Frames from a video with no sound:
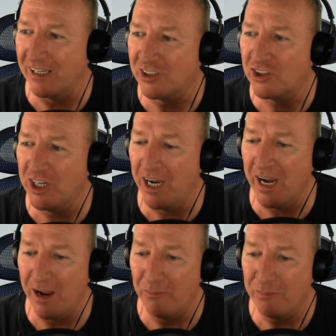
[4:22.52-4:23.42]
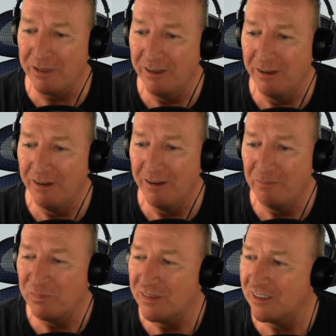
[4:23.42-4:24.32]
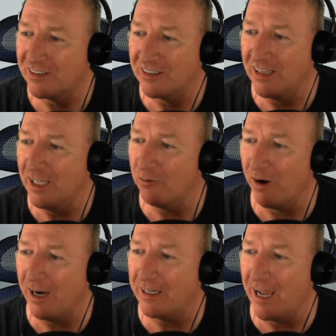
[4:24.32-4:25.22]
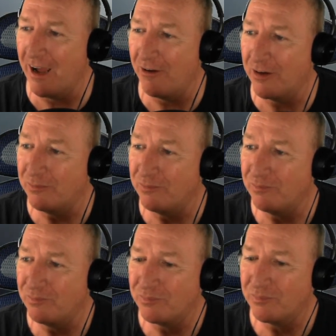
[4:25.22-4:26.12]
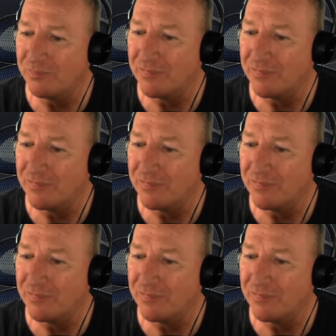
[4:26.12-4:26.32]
a champ. Just slid You're right down control.